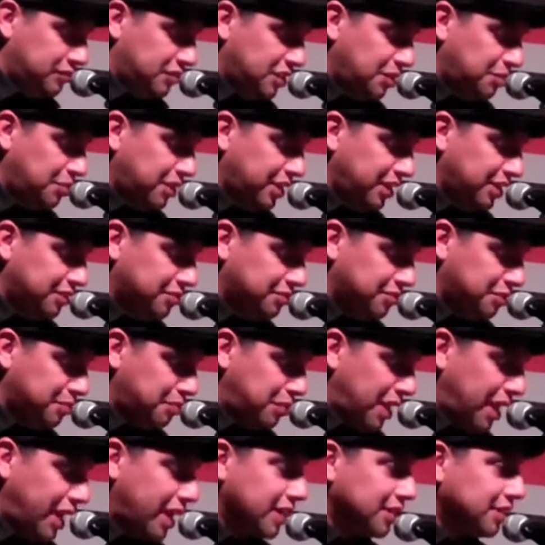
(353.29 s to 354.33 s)
The place was
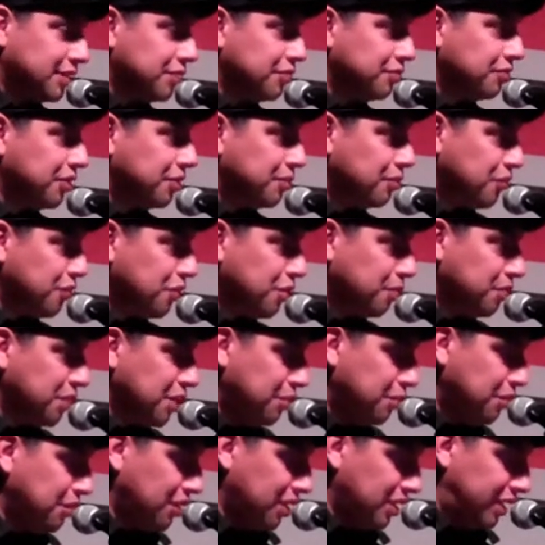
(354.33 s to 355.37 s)
packed with more
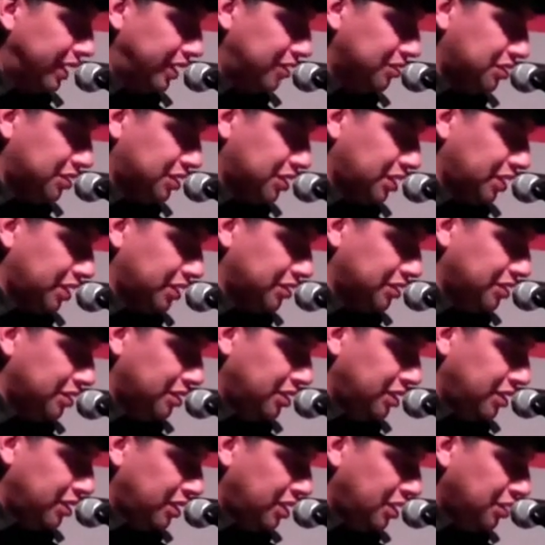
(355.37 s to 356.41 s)
people than outside,
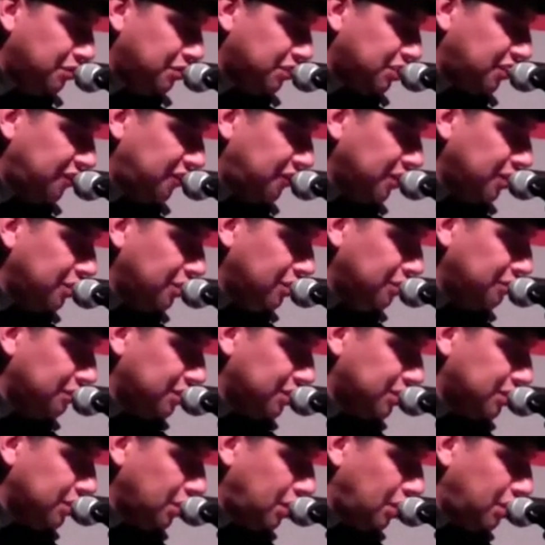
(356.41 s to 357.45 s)
was filled
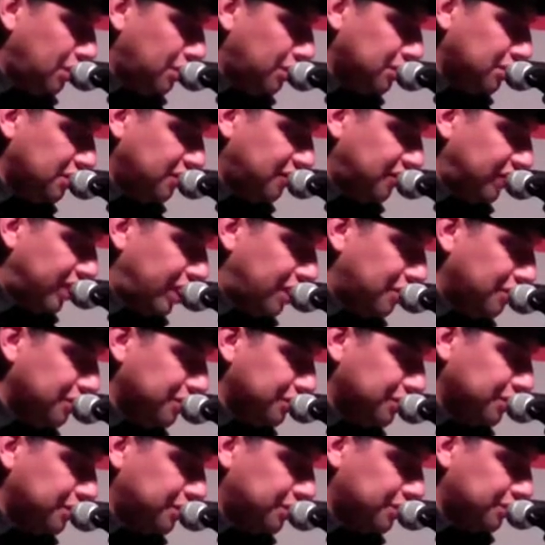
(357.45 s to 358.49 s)
with stalls of
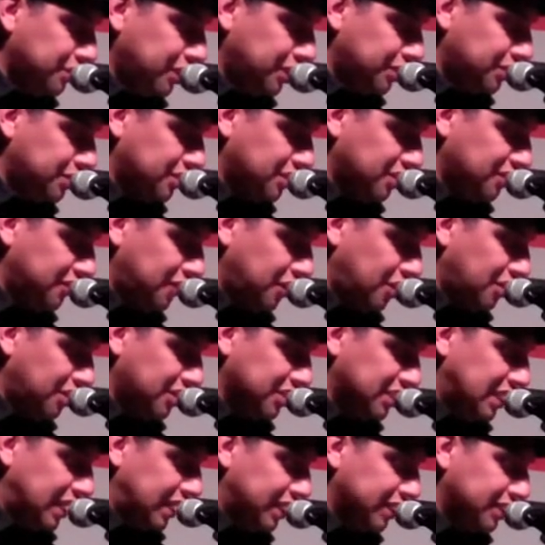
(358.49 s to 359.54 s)
flowers that stretched as far as
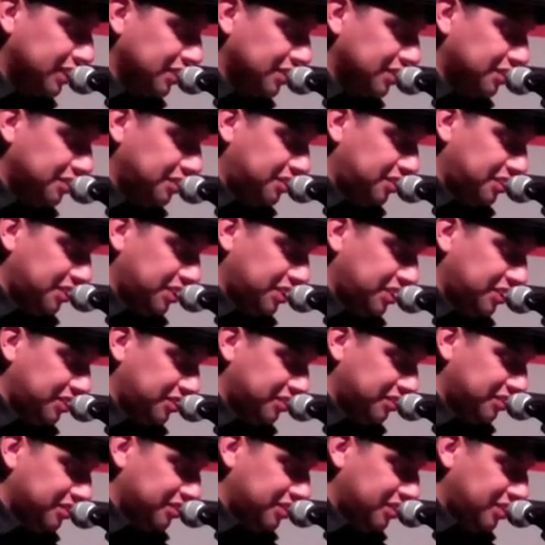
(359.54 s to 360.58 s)
Gaeta could see.
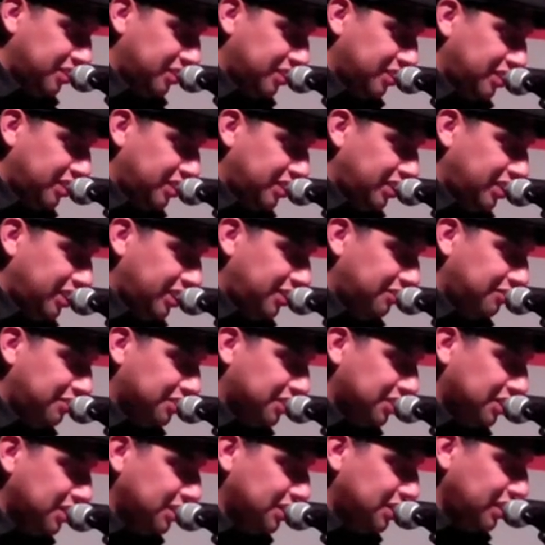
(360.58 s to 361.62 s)
He was
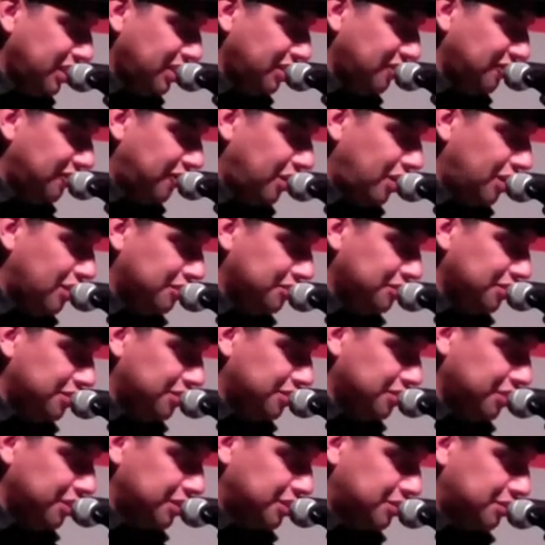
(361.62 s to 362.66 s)
content following
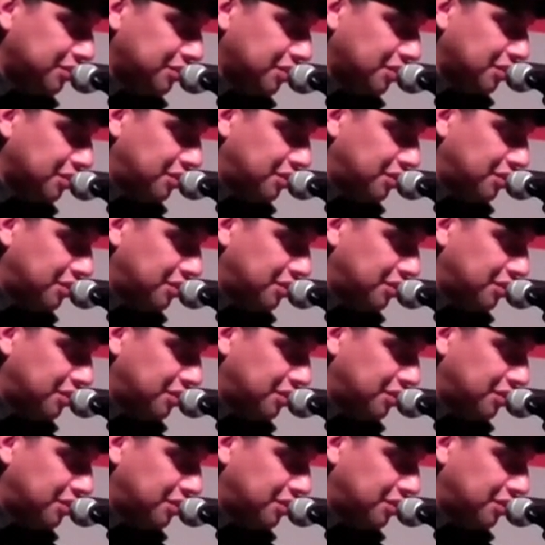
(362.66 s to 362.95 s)
Joyce through the